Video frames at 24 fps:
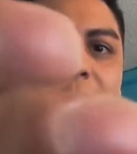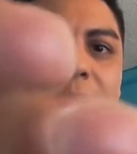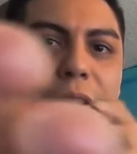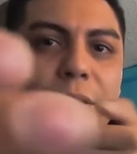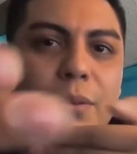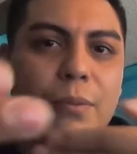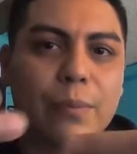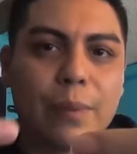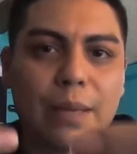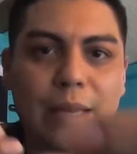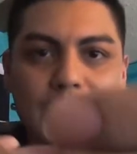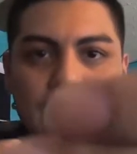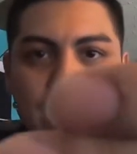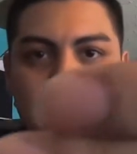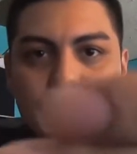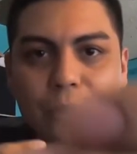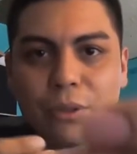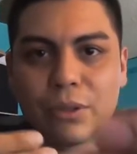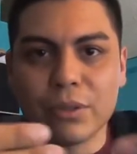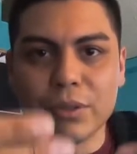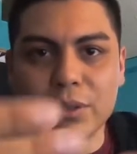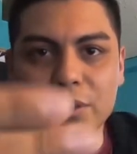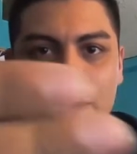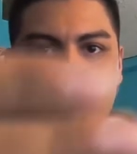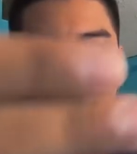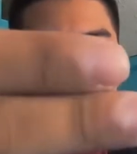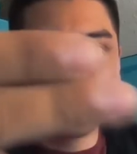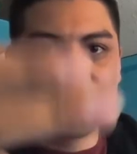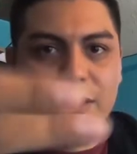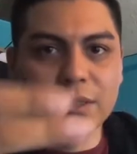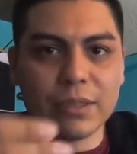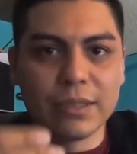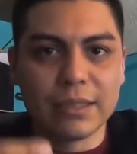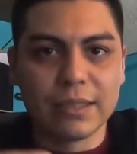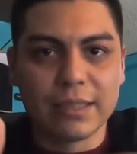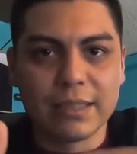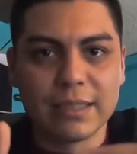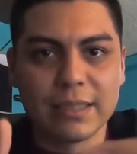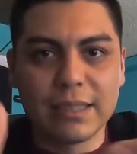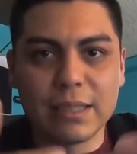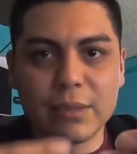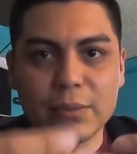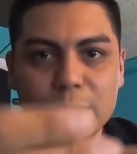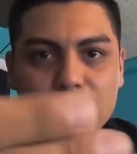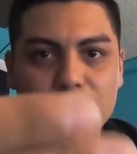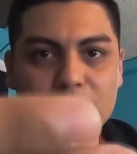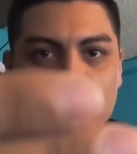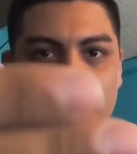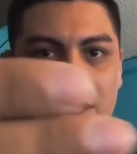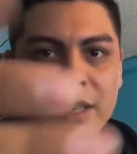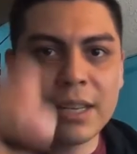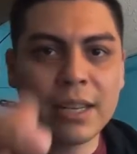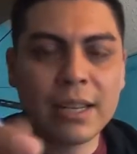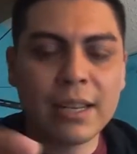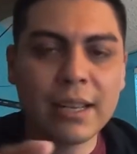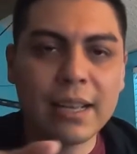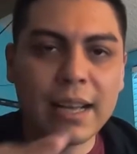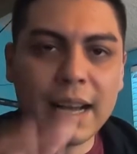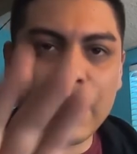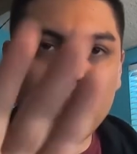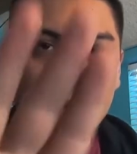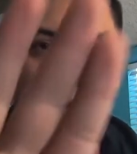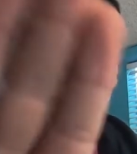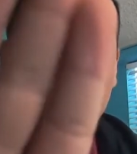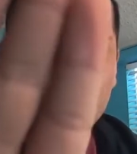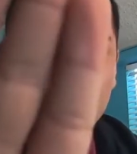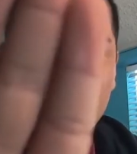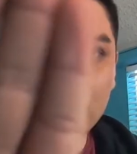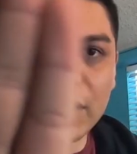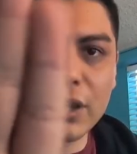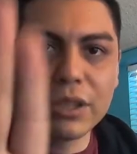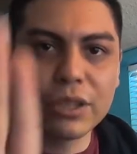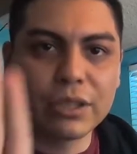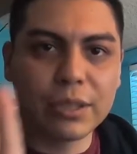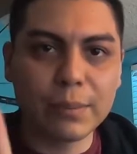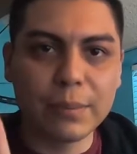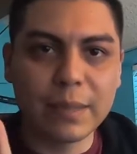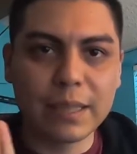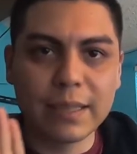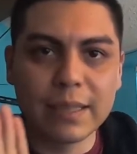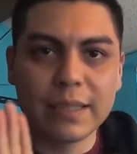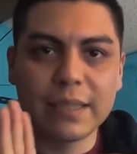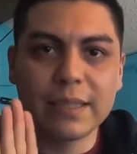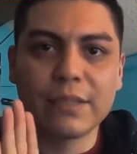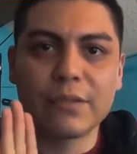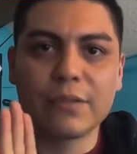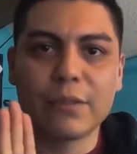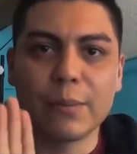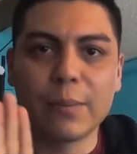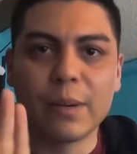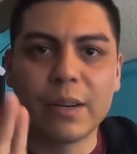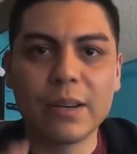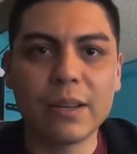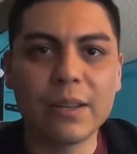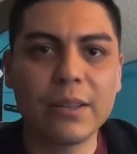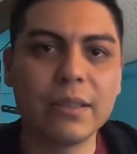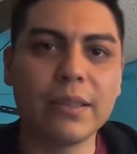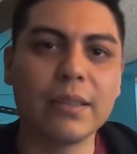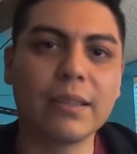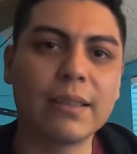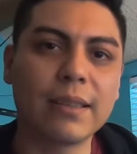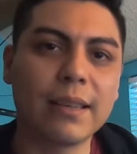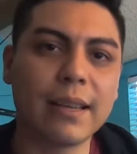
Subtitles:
you being able to distinguish how far something is from another.